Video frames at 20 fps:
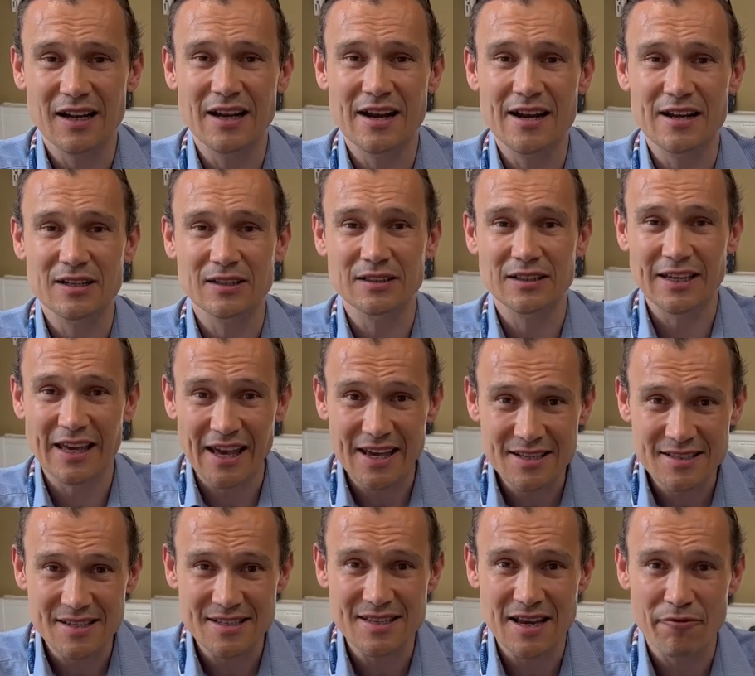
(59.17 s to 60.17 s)
clinical
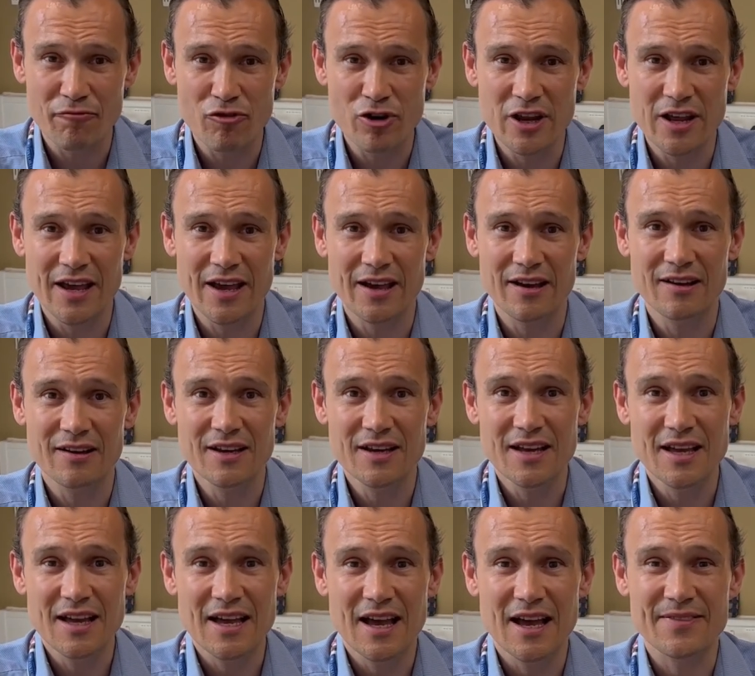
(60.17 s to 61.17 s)
cases every year,
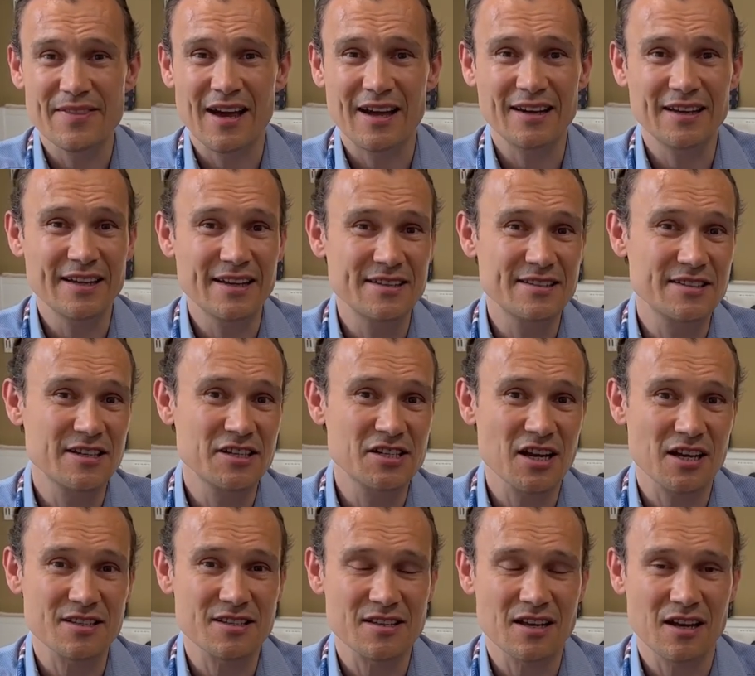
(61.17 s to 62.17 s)
and that leads to
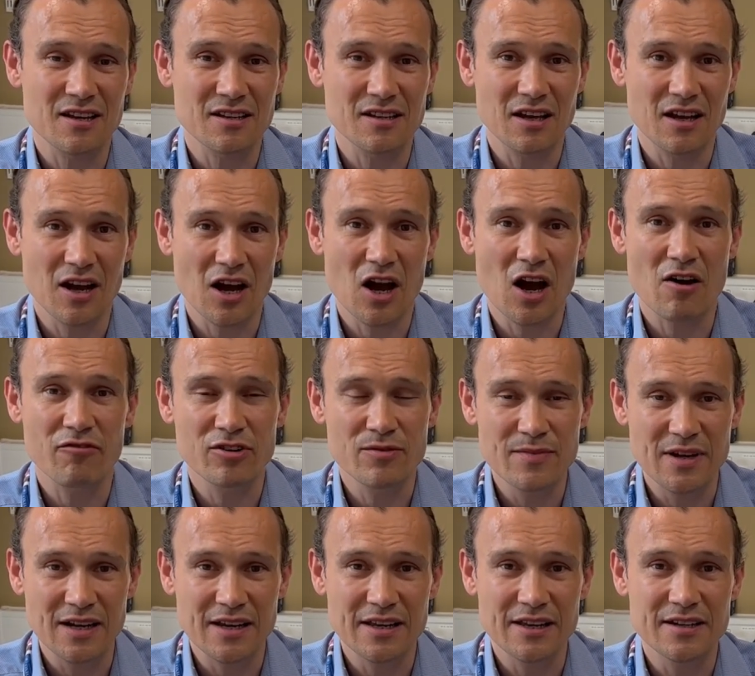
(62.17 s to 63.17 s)
just under
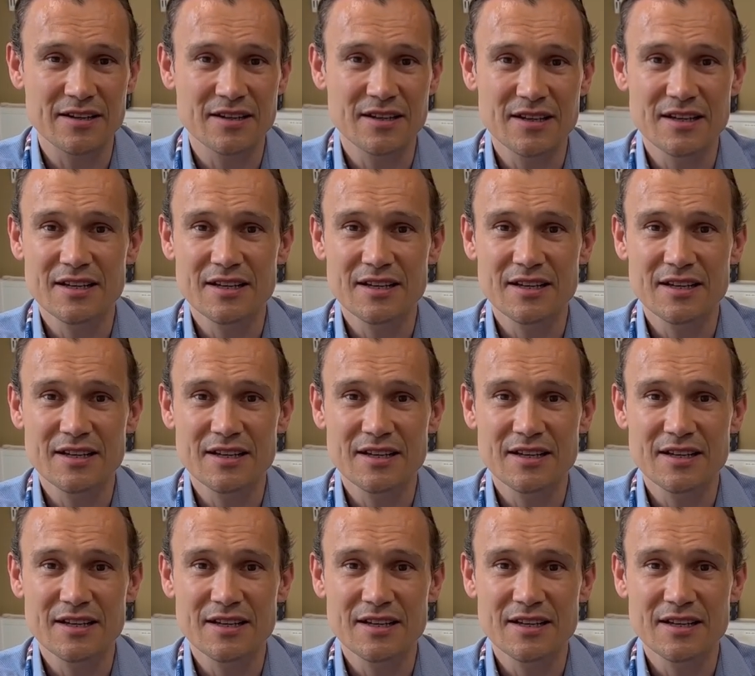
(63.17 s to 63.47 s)
500,000